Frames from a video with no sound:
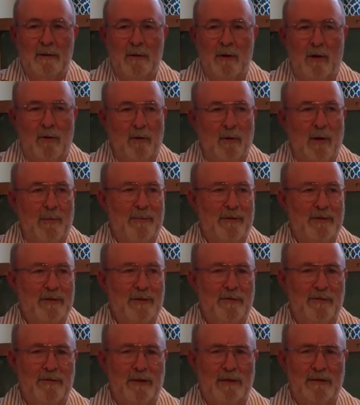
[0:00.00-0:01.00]
Although I must
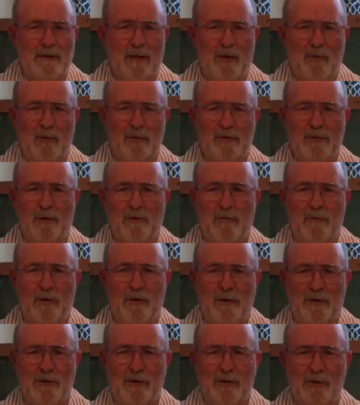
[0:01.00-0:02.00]
confess, I wasn't a very
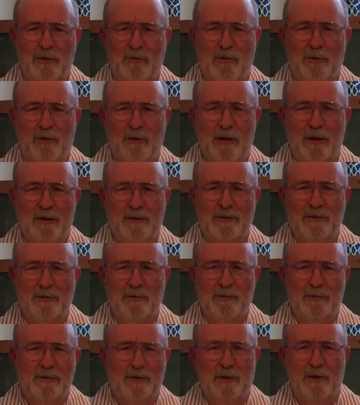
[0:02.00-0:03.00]
good shooter in high
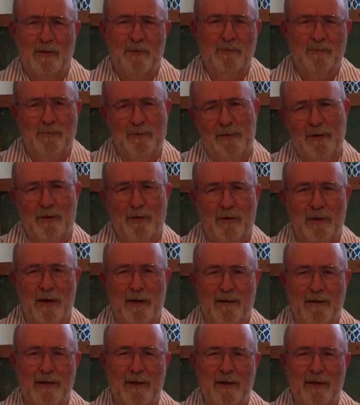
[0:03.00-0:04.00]
school, so
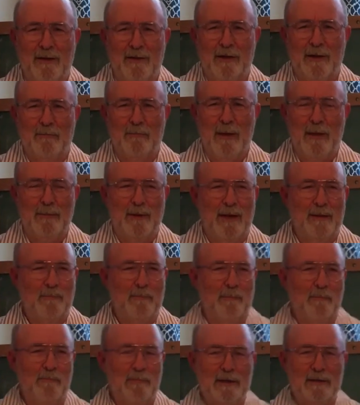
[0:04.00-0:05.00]
that maybe I
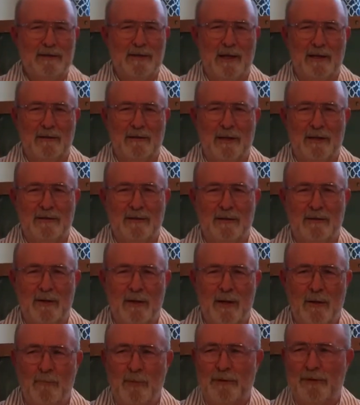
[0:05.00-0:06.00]
missed that lesson.
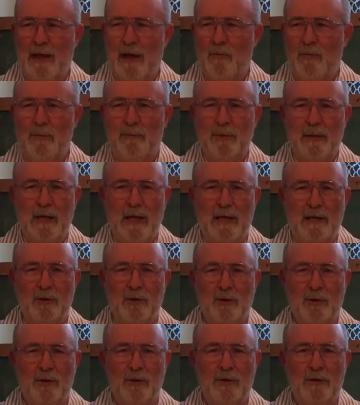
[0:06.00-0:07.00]
But that would be a
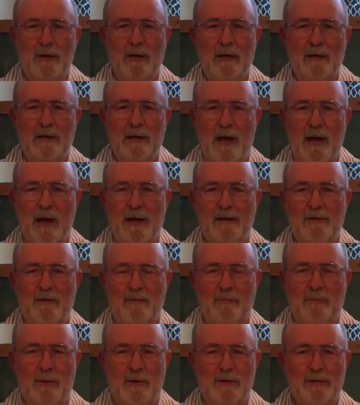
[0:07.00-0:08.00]
good kind of
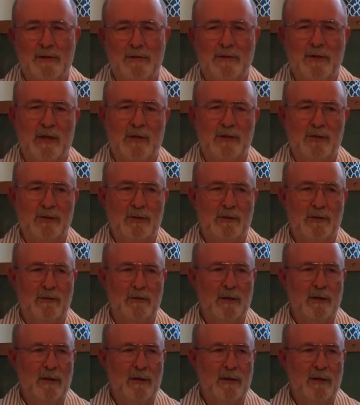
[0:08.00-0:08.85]
presentation